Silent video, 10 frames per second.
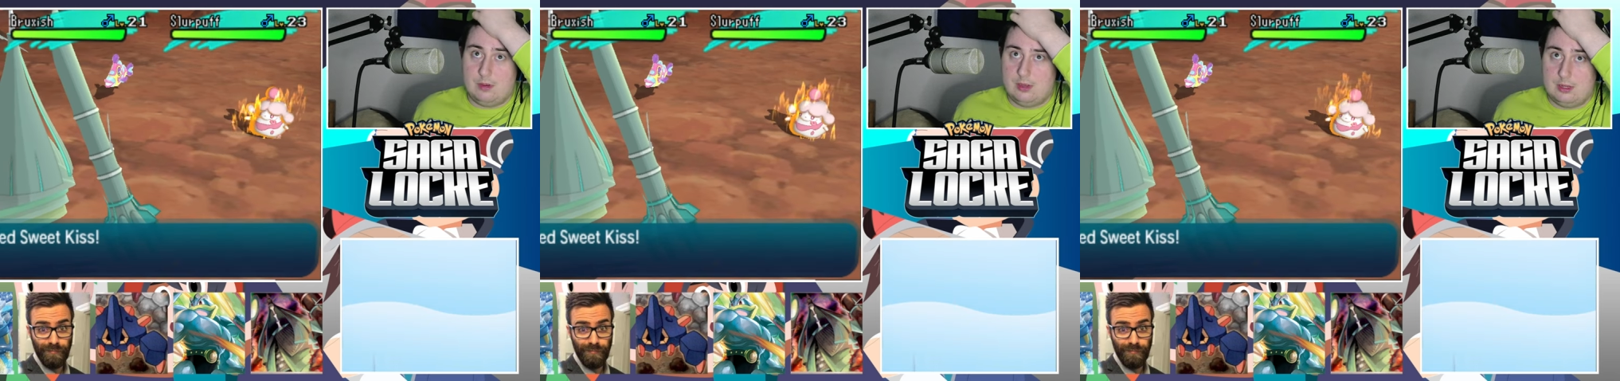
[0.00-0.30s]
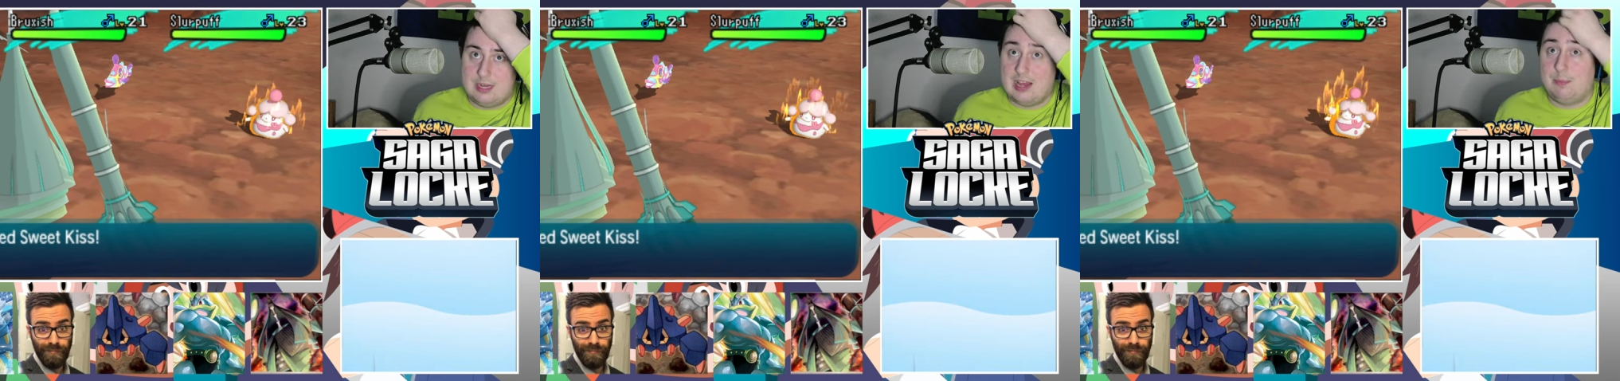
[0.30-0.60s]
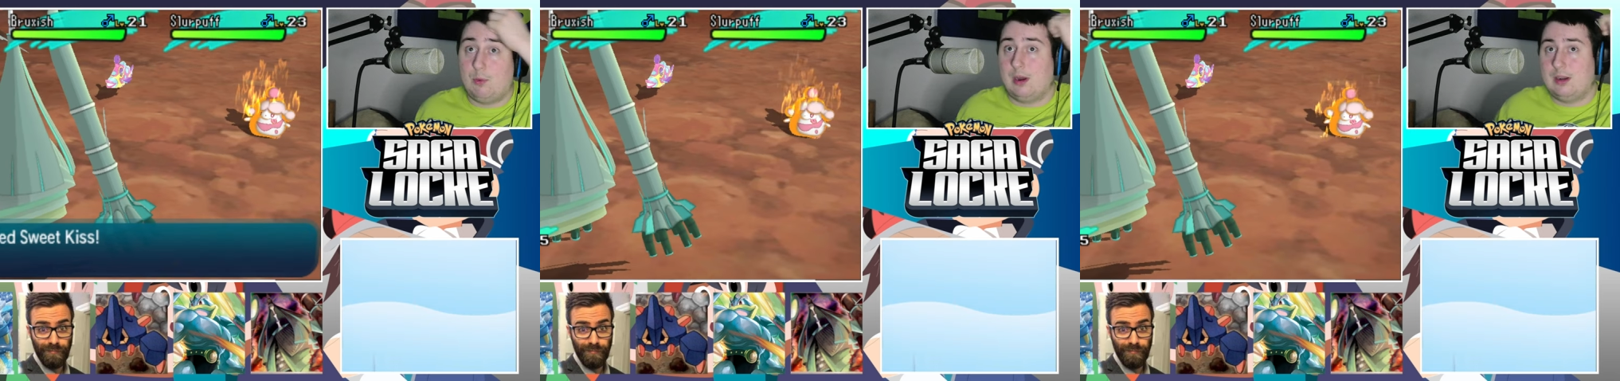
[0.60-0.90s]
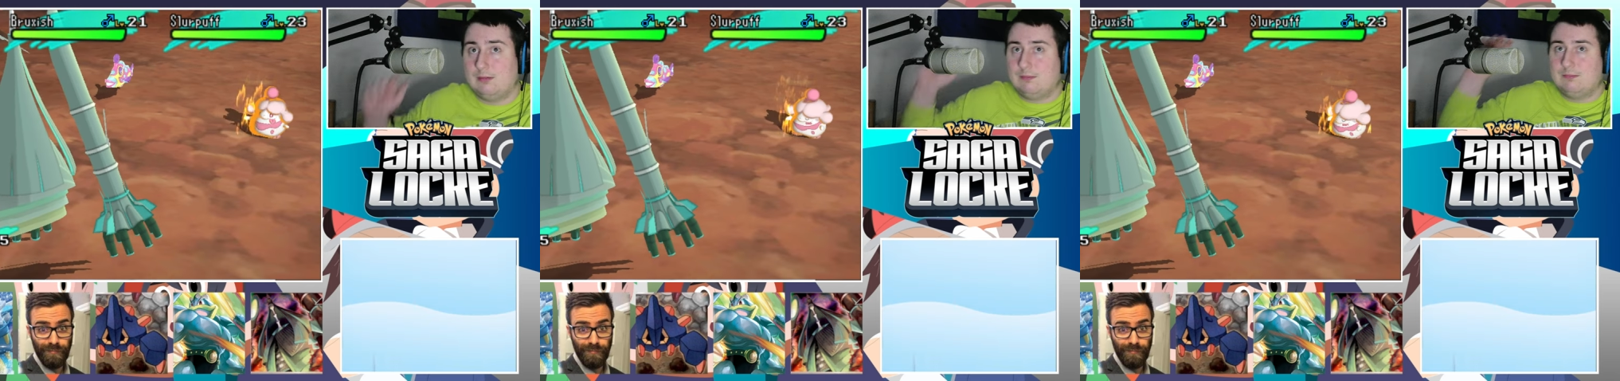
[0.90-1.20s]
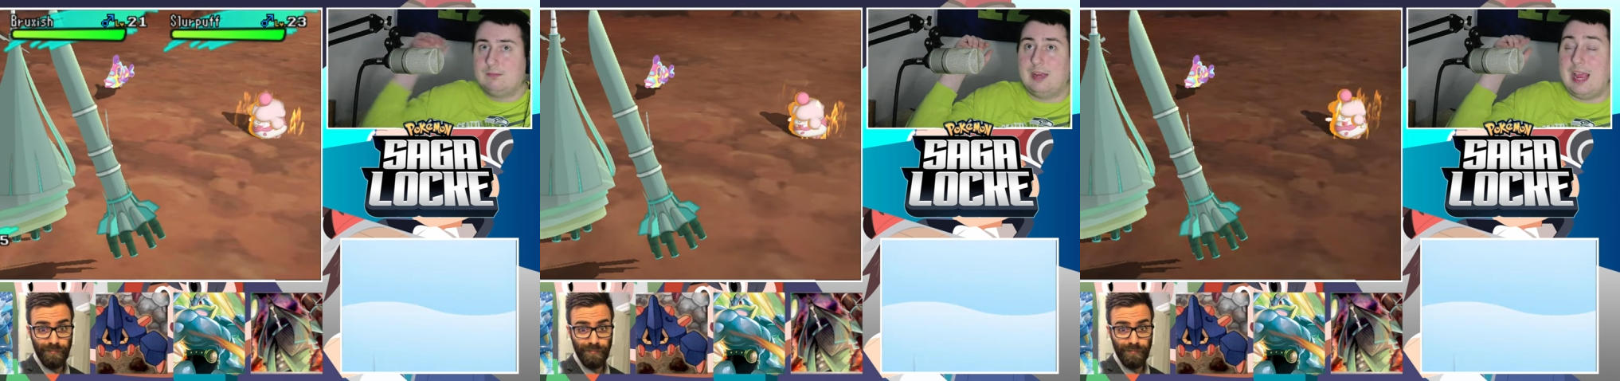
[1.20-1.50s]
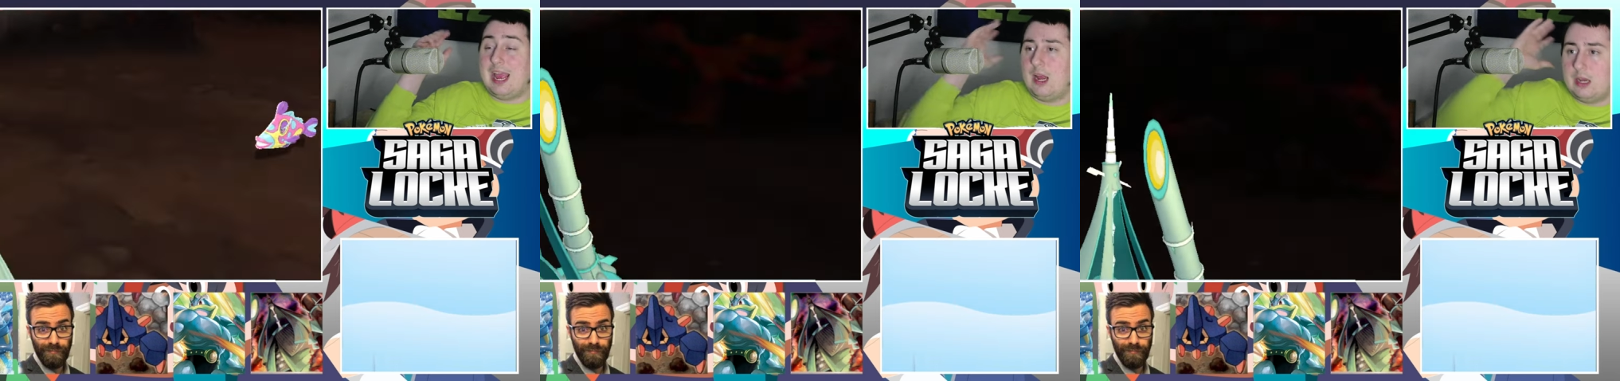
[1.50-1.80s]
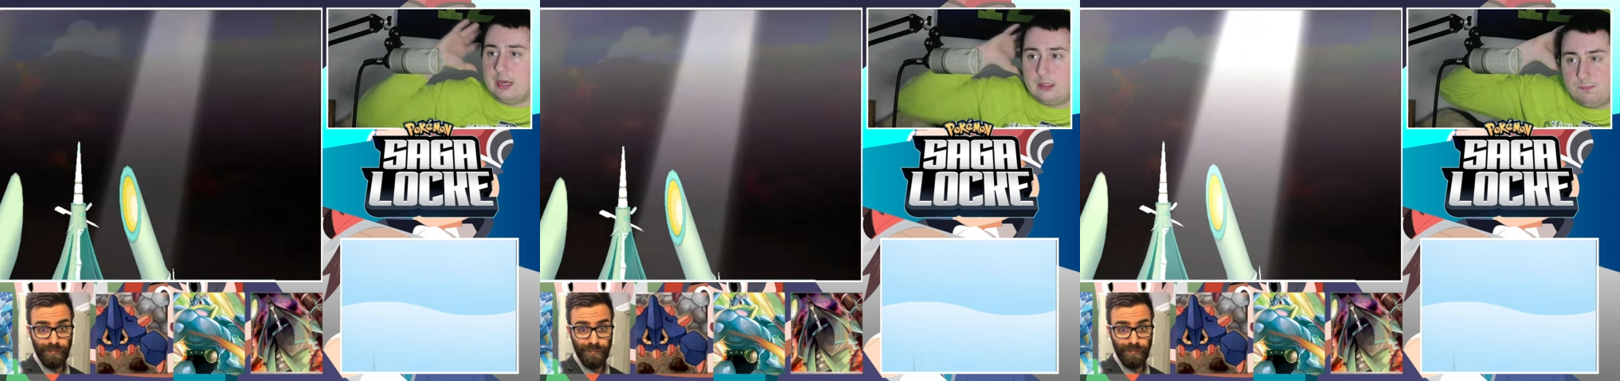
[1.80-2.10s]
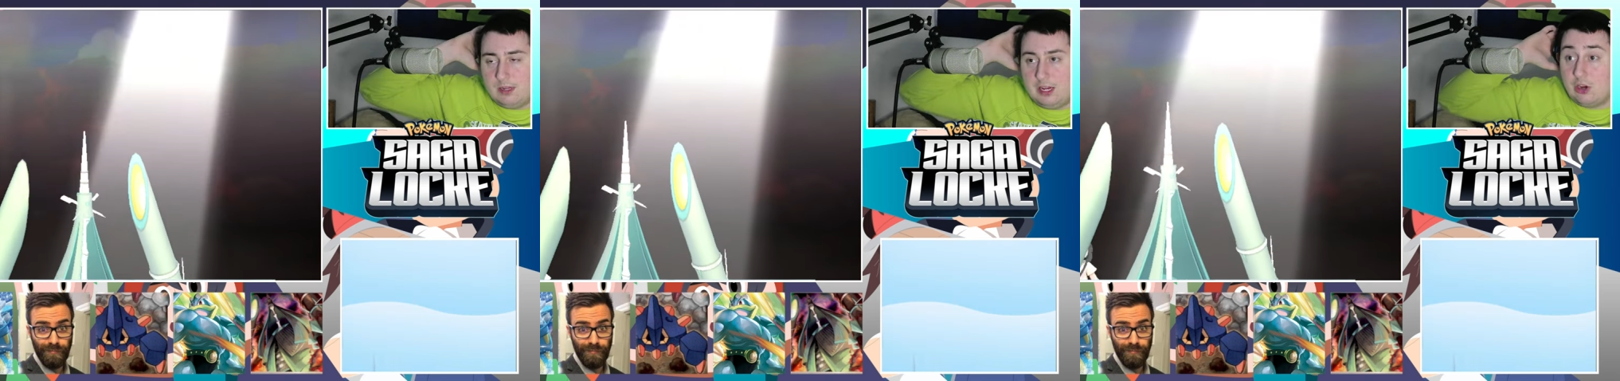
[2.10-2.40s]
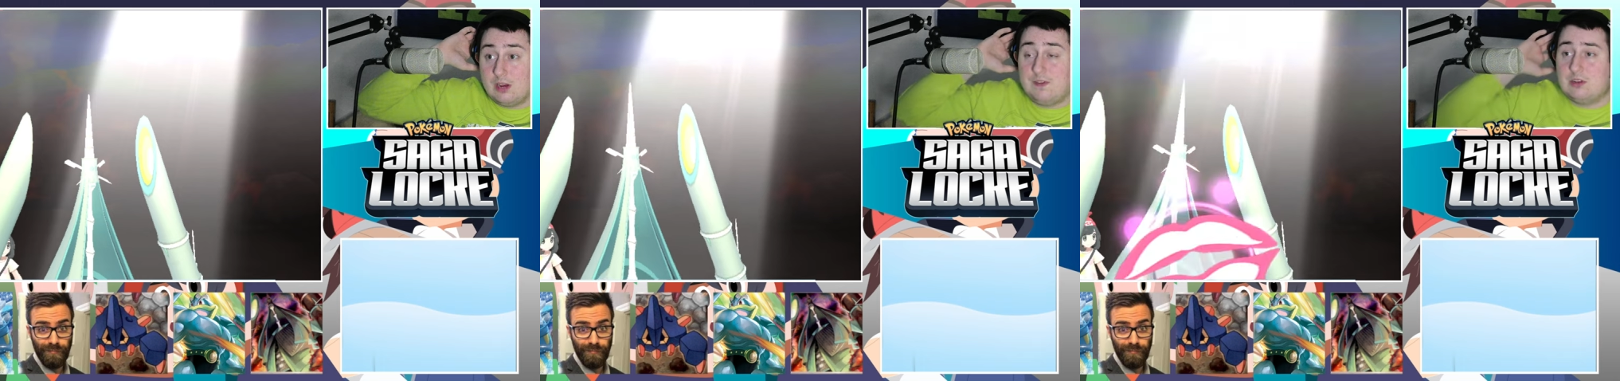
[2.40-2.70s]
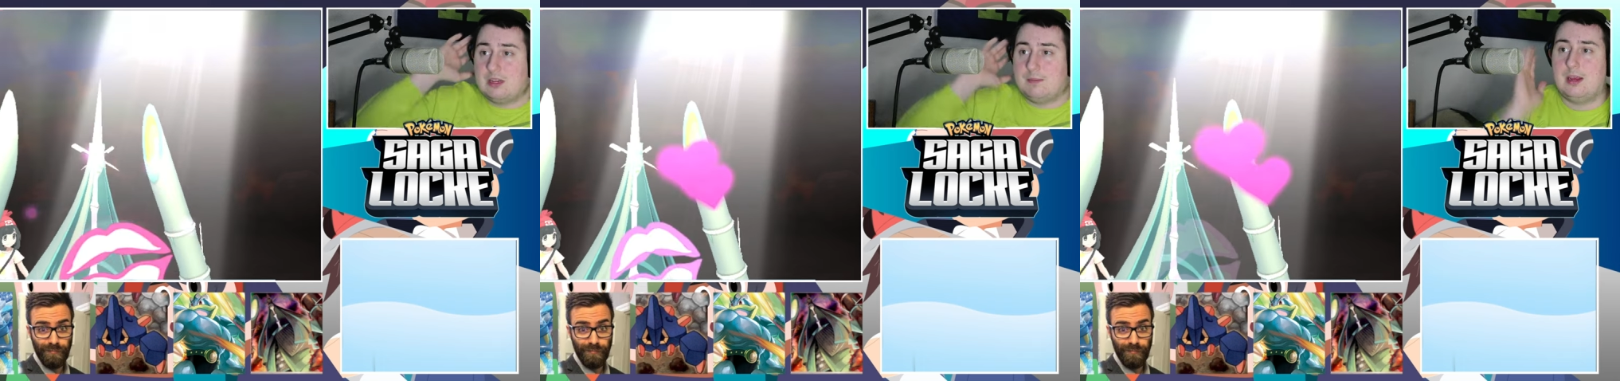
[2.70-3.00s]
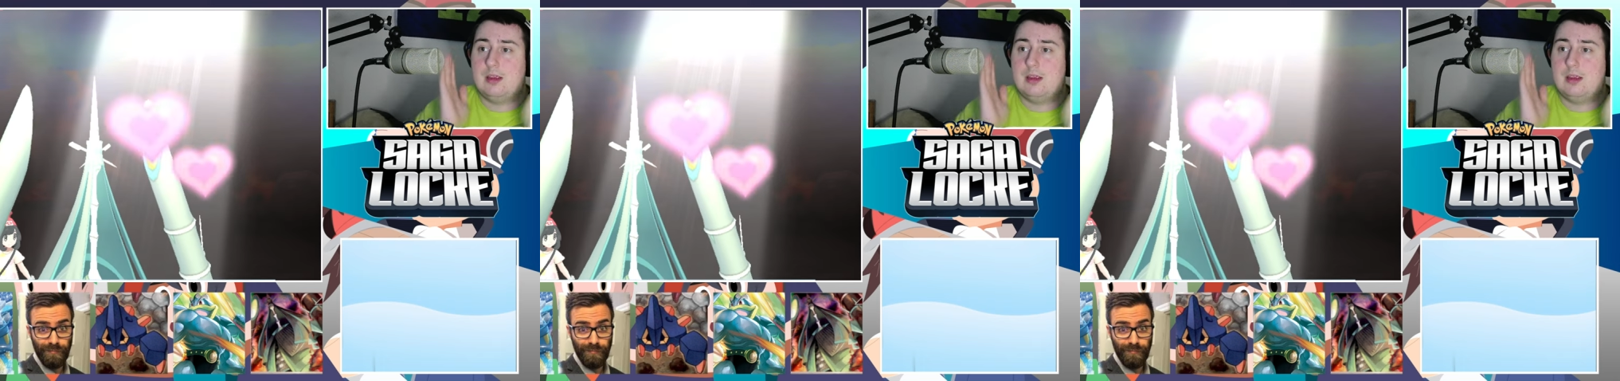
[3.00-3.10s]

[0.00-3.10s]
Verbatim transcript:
Speaker 1: Teleport, and it's you're confusing me.